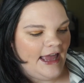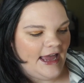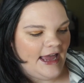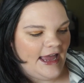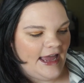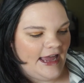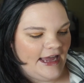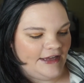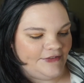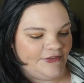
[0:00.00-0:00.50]

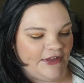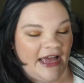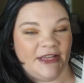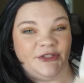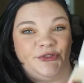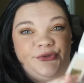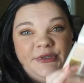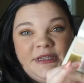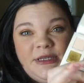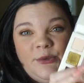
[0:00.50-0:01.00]
and
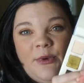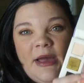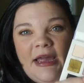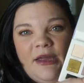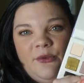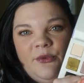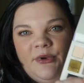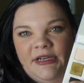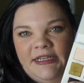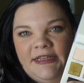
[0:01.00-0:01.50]
that's really why I
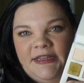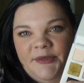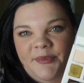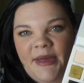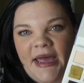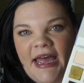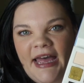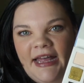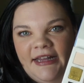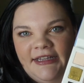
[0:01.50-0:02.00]
wanted the
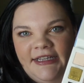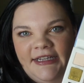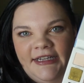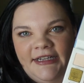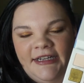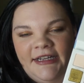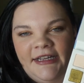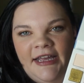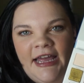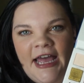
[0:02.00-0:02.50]

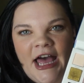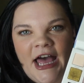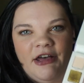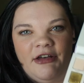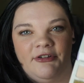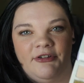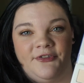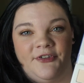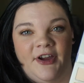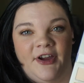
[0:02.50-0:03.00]
palette.
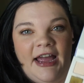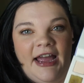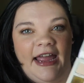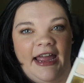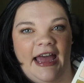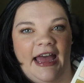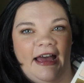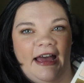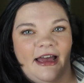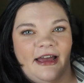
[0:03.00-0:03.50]
However, I
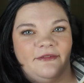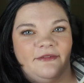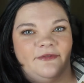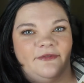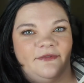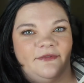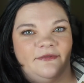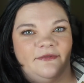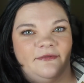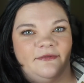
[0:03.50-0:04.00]

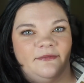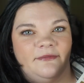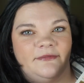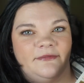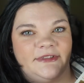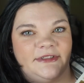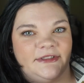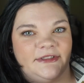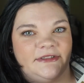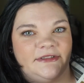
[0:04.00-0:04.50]
have
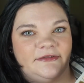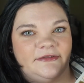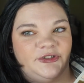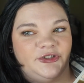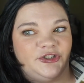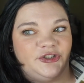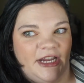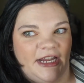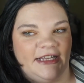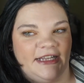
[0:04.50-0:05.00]

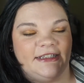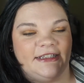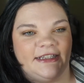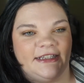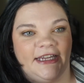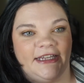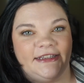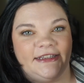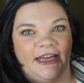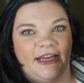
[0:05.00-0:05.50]
shades
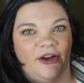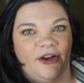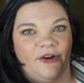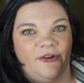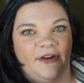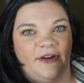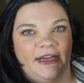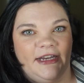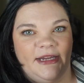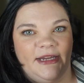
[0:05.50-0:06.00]
like that
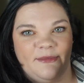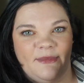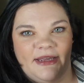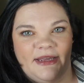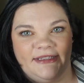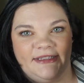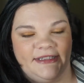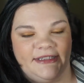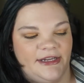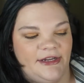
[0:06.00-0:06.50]
already in my
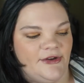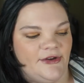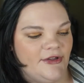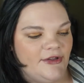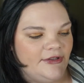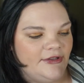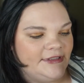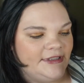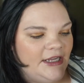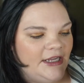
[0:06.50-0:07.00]

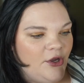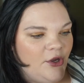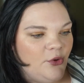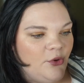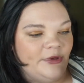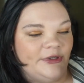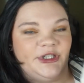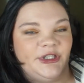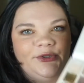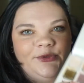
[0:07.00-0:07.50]
singles,
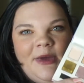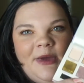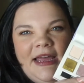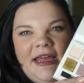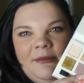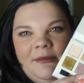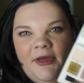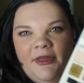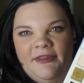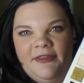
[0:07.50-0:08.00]
which is why
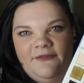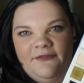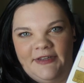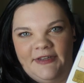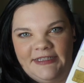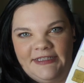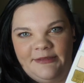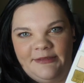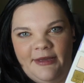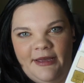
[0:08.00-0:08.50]
I'm on the
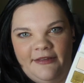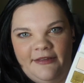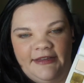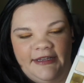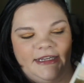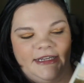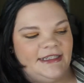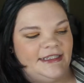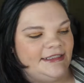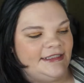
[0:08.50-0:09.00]
fence about
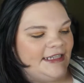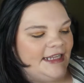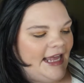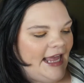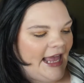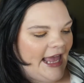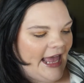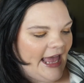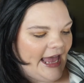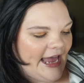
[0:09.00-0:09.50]
this.
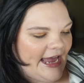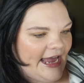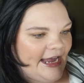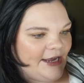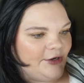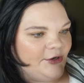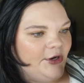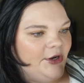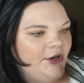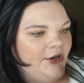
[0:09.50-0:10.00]

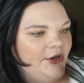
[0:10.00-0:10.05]
And